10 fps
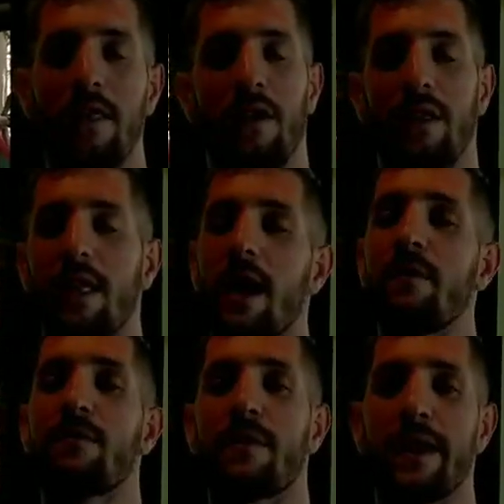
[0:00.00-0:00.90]
There are a lot
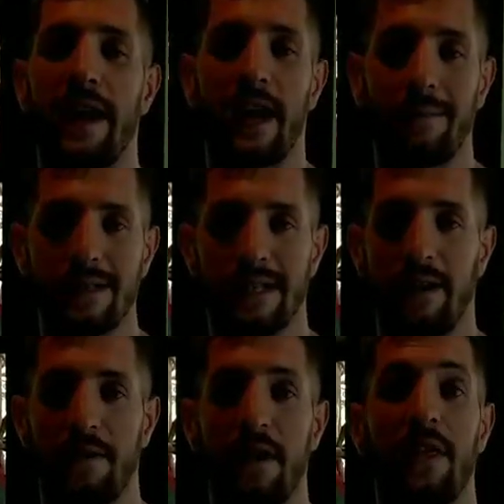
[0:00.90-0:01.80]
of great animals
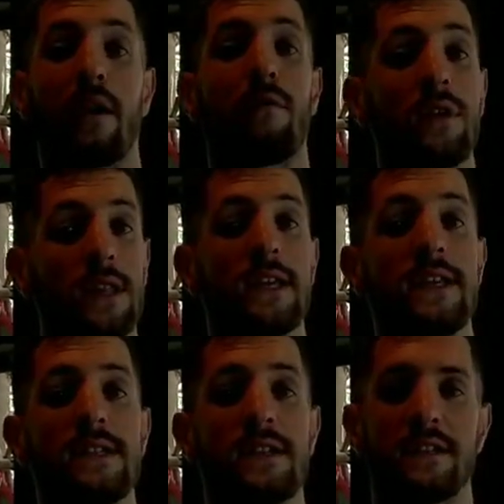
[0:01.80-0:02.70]
out there that are really
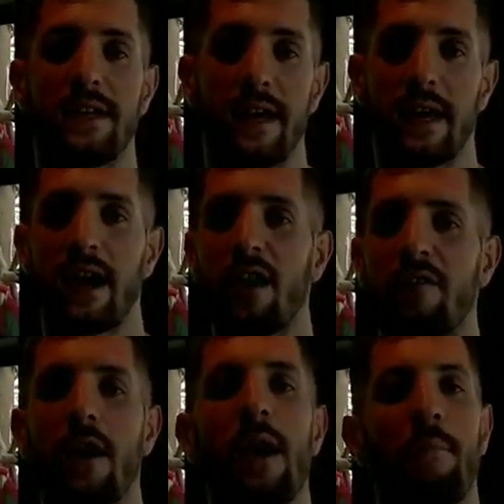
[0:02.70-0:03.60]
easy to take care
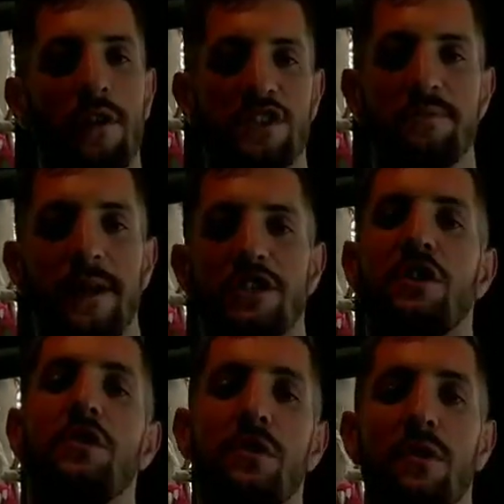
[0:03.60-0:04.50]
of, but just make
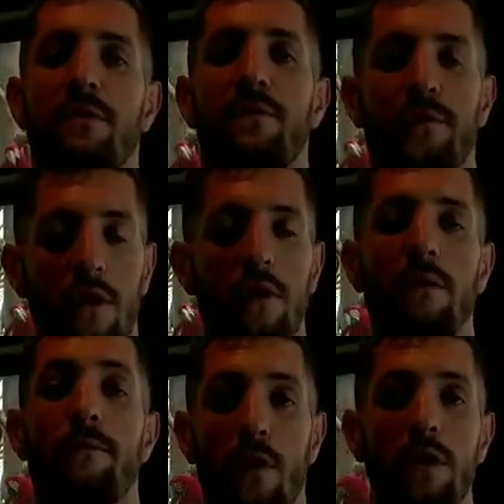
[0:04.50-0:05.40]
sure you do your
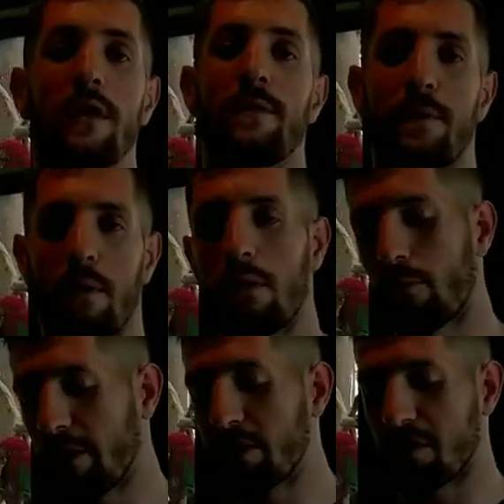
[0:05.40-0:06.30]
full and thorough
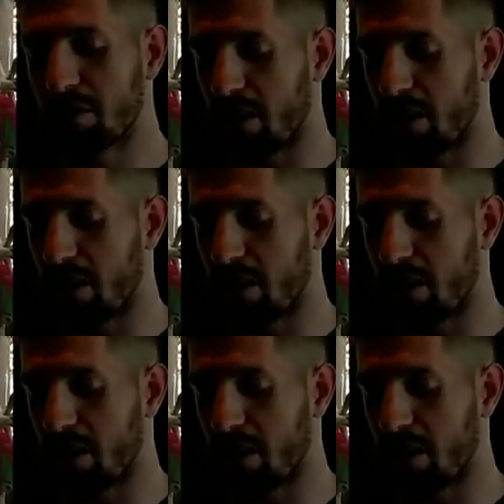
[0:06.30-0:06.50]
research